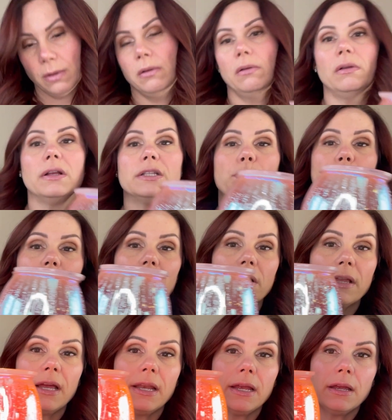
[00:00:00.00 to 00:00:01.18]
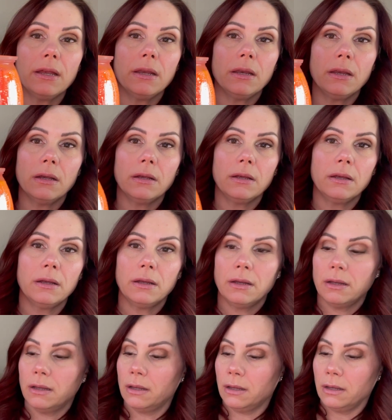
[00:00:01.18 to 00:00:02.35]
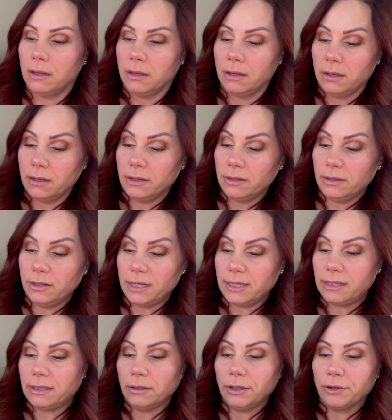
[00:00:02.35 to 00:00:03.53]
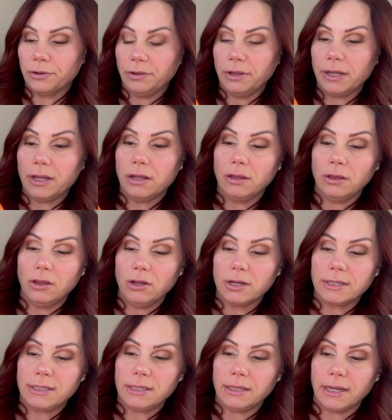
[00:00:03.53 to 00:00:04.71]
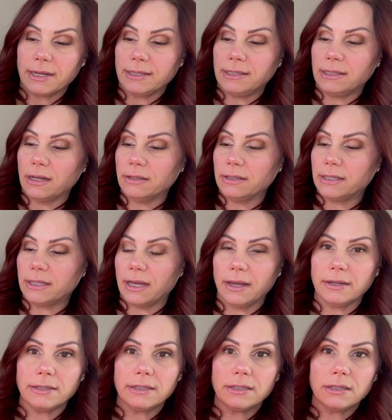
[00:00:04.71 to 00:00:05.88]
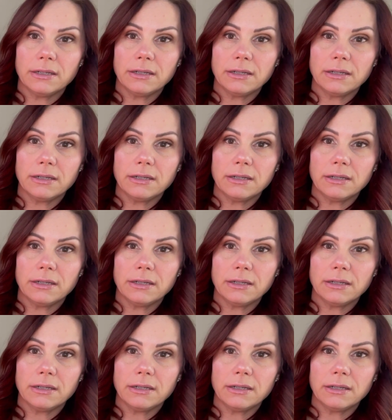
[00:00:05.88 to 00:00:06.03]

let's plug that in. This literally looks like a sunset.